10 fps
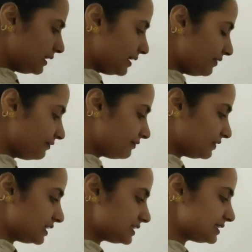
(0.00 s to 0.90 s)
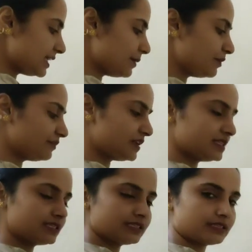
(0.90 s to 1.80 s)
If this type of
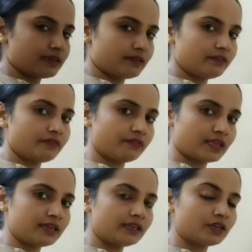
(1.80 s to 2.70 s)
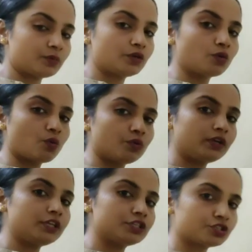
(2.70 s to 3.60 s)
tense is there, then it will only